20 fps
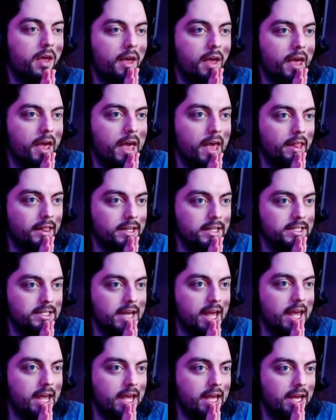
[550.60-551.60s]
at least
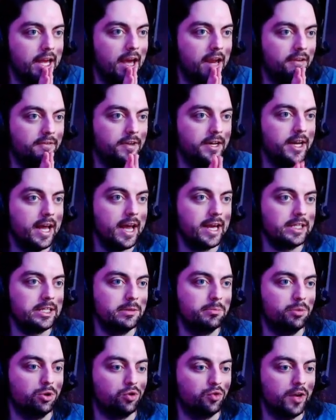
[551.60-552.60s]
a kind of an
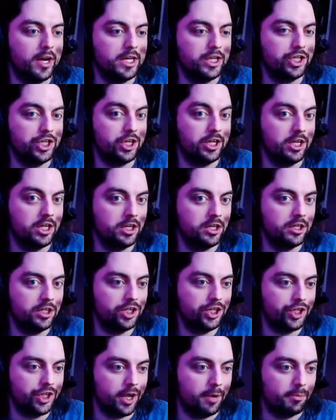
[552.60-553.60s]
exploration
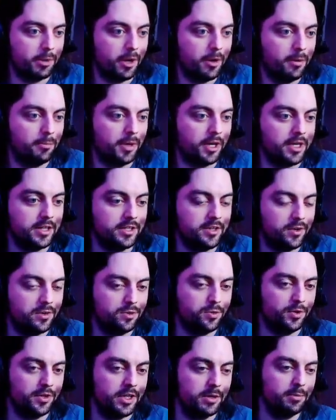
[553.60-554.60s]
ship, because those
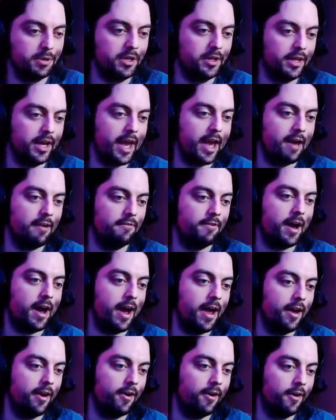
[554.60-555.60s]
will typically have
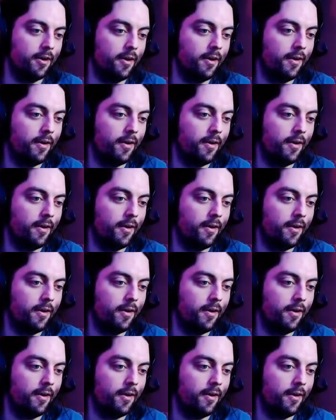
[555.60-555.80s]
higher